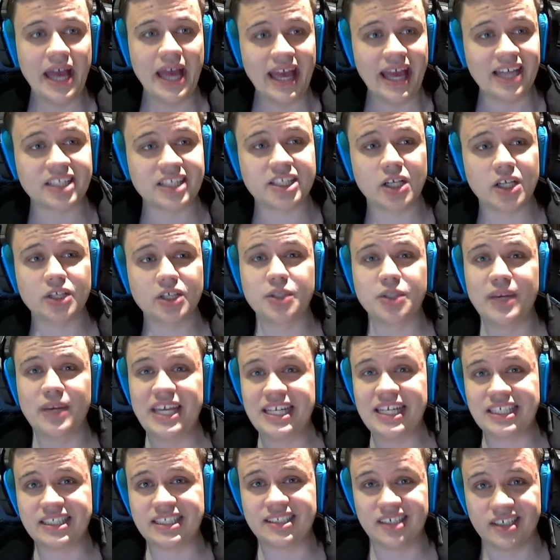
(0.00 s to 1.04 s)
It's also
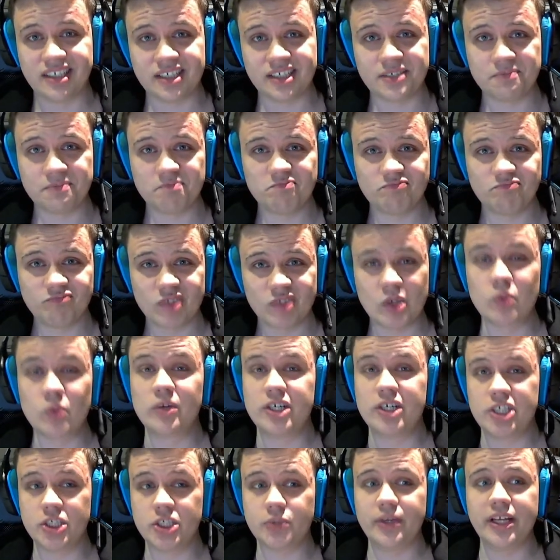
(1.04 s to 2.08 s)
instant,
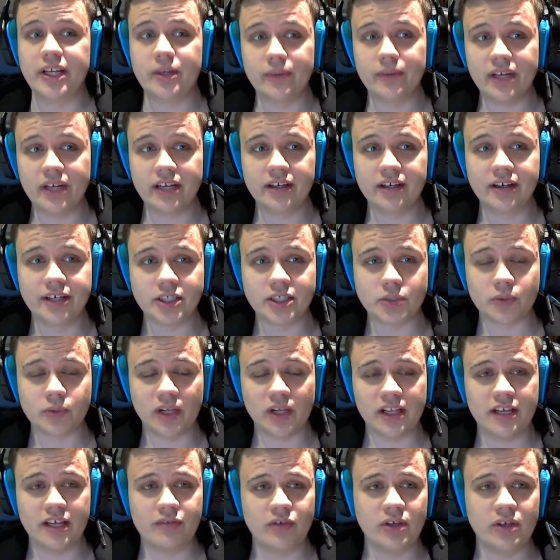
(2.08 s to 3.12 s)
which is really, really good as
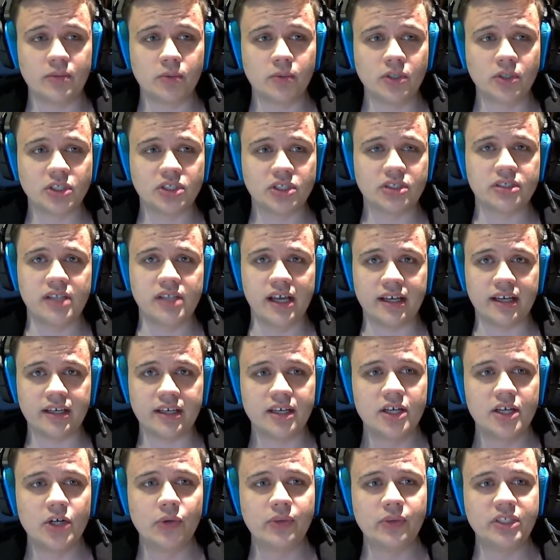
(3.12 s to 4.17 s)
well. If it was like
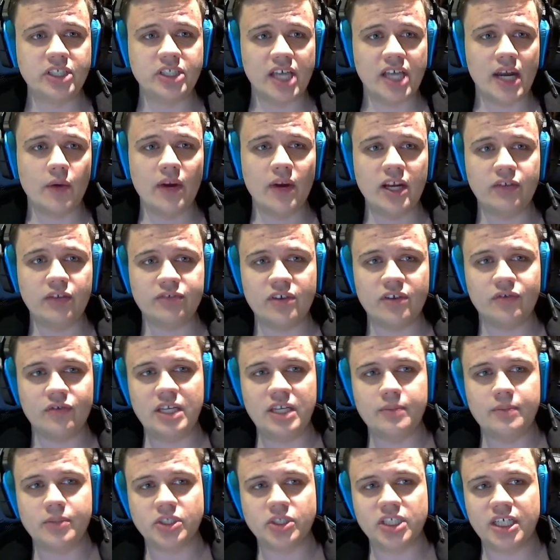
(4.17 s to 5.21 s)
regenerate
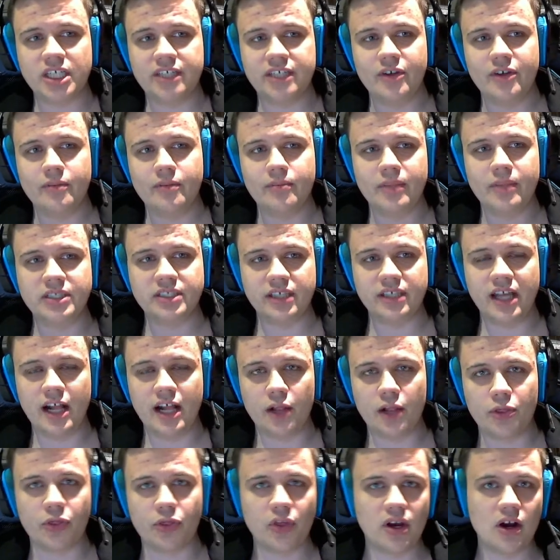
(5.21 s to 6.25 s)
15% of your missing
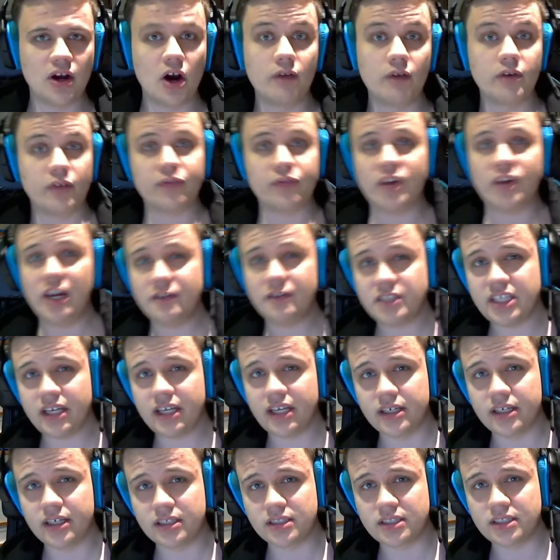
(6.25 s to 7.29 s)
health over 5
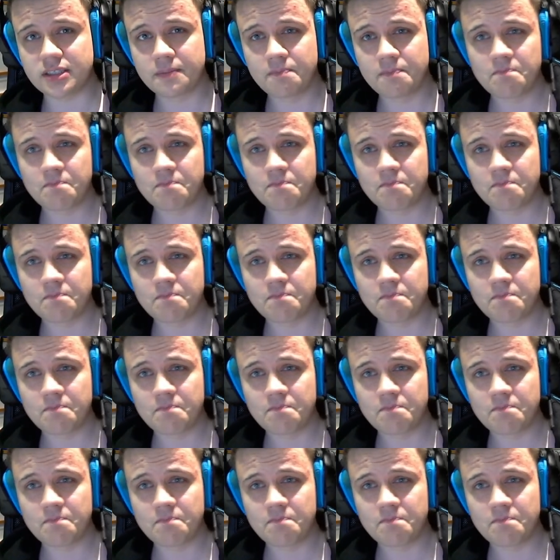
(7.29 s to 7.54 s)
seconds,